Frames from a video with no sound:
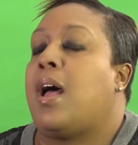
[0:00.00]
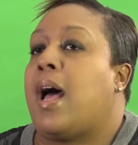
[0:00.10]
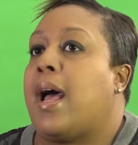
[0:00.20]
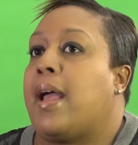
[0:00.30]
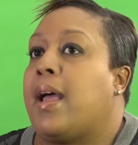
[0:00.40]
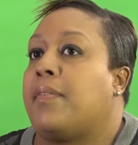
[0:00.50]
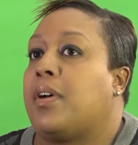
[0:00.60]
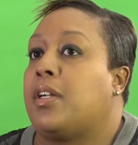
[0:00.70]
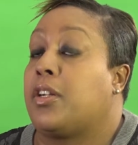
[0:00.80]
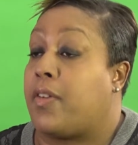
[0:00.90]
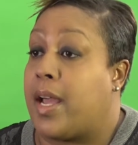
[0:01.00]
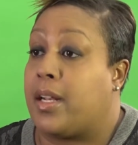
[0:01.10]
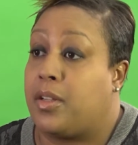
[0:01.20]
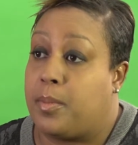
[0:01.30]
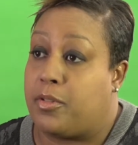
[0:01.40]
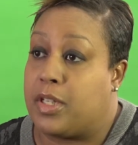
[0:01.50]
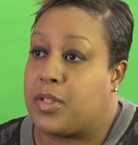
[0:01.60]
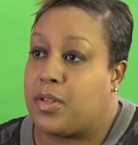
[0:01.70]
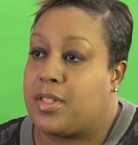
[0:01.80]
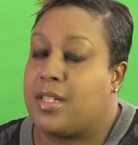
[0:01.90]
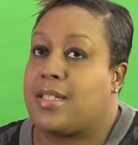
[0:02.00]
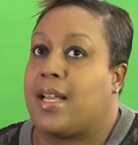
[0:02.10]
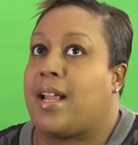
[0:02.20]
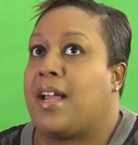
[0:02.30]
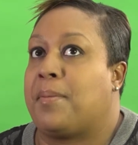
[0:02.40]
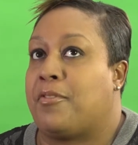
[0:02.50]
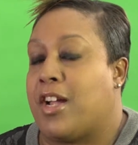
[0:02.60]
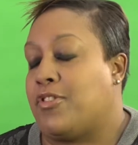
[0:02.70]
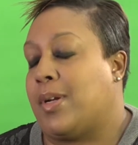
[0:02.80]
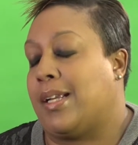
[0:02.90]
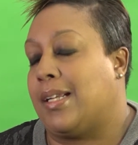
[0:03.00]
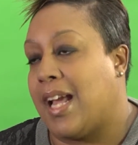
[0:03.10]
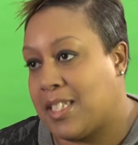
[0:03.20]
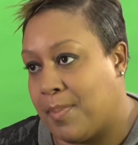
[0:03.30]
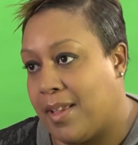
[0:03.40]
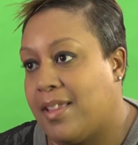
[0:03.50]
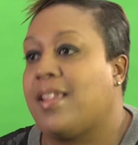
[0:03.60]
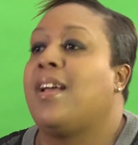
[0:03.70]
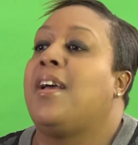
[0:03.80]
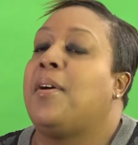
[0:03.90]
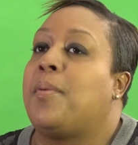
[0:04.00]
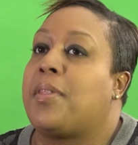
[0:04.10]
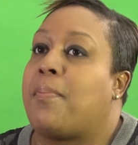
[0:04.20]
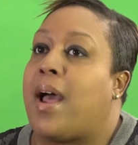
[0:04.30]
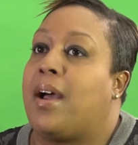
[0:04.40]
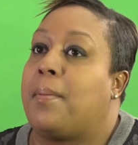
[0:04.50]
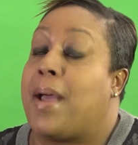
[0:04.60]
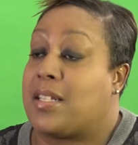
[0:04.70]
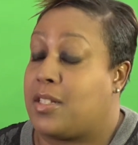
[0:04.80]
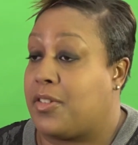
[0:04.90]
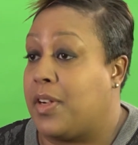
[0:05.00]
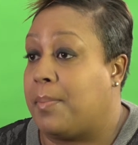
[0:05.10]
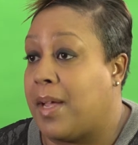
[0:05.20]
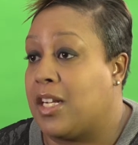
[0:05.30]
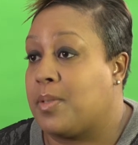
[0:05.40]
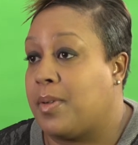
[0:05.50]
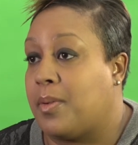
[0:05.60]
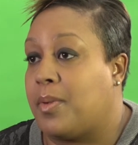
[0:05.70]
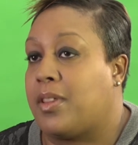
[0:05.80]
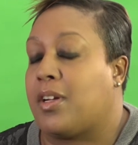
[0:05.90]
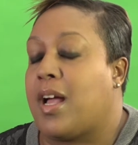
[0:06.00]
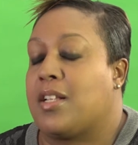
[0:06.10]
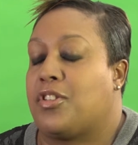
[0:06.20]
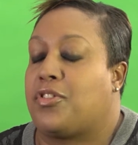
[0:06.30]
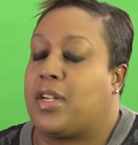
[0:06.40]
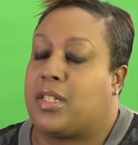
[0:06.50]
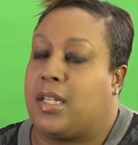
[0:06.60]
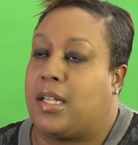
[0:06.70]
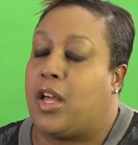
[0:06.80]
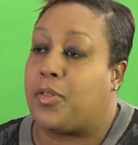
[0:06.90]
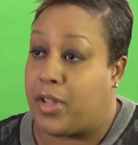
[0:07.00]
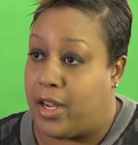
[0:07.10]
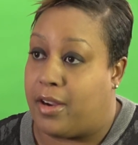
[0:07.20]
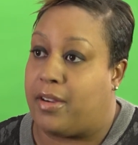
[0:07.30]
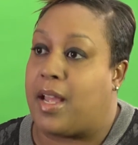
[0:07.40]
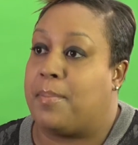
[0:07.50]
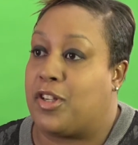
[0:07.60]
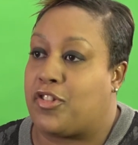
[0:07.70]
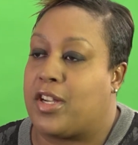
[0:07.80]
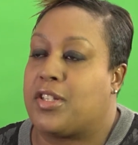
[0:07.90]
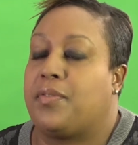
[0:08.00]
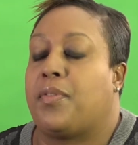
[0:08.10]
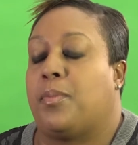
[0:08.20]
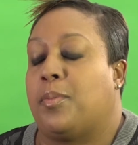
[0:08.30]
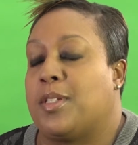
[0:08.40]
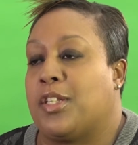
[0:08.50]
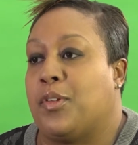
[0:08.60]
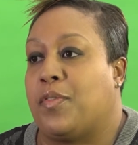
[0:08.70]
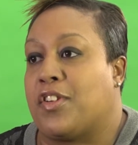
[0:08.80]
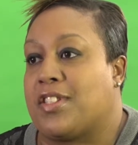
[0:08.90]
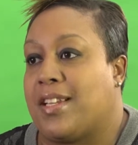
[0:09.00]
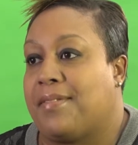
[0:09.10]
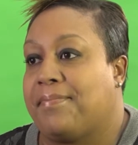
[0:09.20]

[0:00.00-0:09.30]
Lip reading: I have an undergrad in human resources, and I am graduating next month with my master's degree in management with a concentration in healthcare administration from Wilmington University.